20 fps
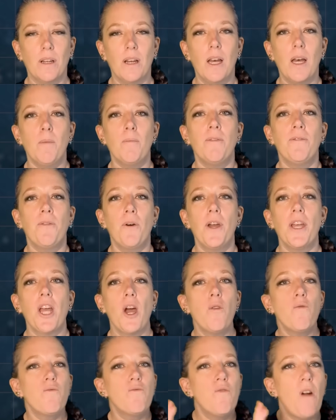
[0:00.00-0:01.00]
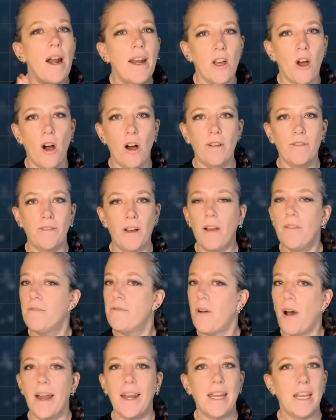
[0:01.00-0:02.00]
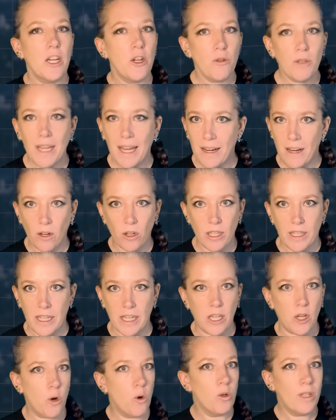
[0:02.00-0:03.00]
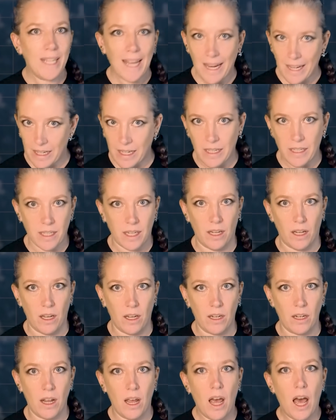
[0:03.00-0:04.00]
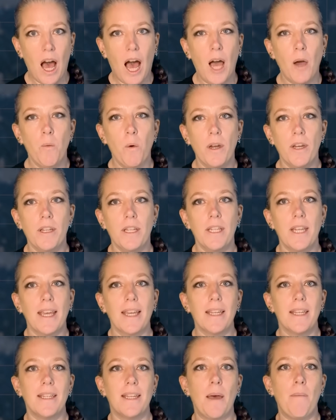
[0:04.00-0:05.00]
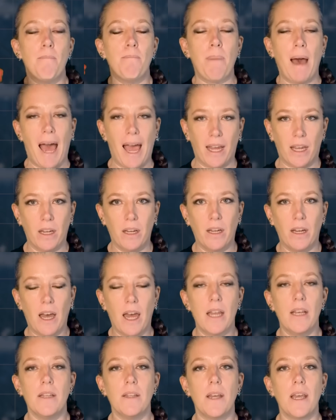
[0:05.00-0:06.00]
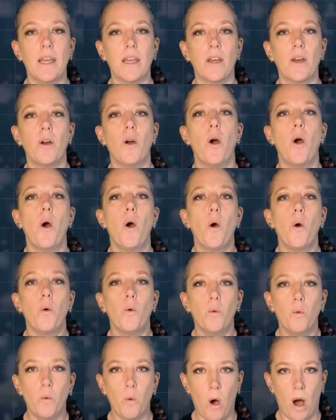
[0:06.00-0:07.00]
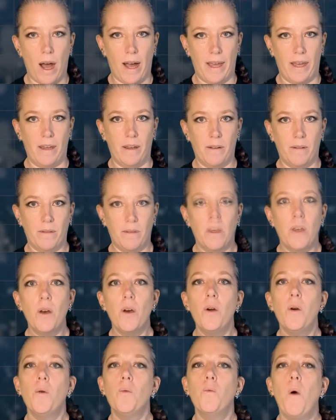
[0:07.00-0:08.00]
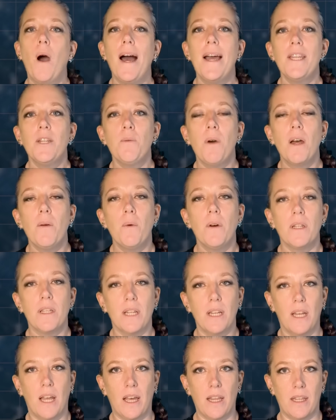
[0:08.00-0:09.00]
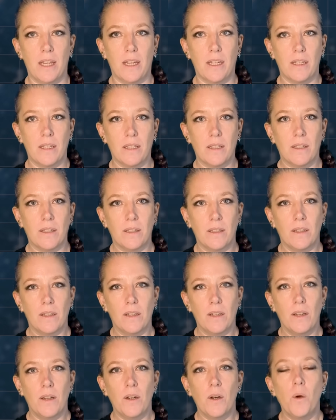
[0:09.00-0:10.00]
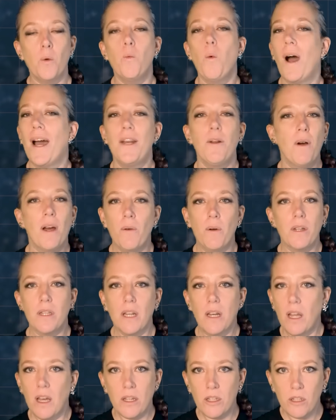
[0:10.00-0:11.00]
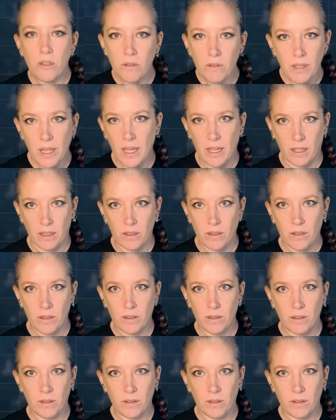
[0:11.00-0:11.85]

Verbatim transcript: before you go running off and finding a new technology or technique to learn, I want you to take a step back and think, why? Why do I want to learn this? Why do I want to learn new things?